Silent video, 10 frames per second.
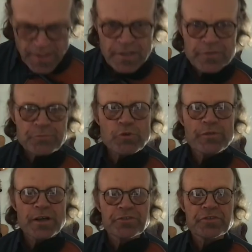Let's move
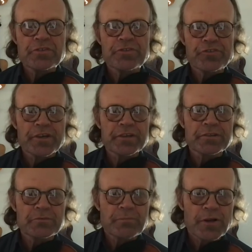on to the second
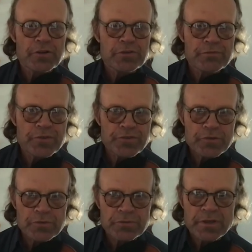part of the
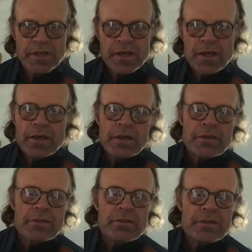tune.
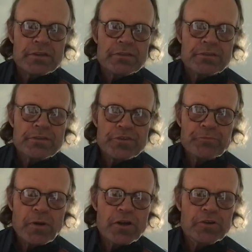This
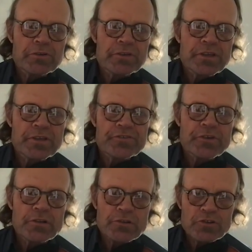part gets a
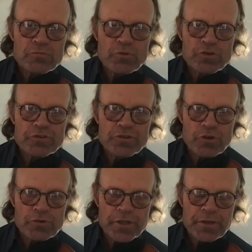little more
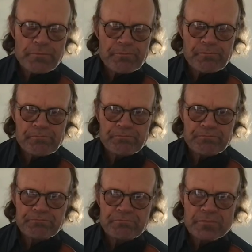notey,
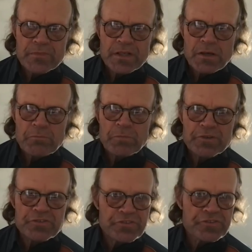
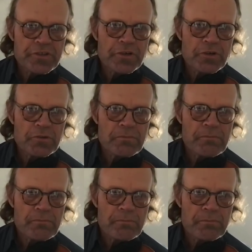but still
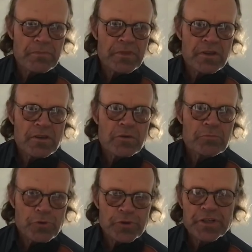
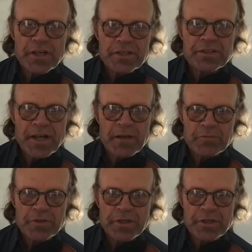pretty
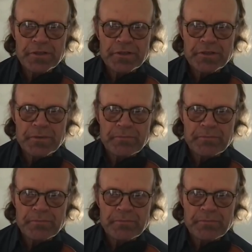uncomplicated.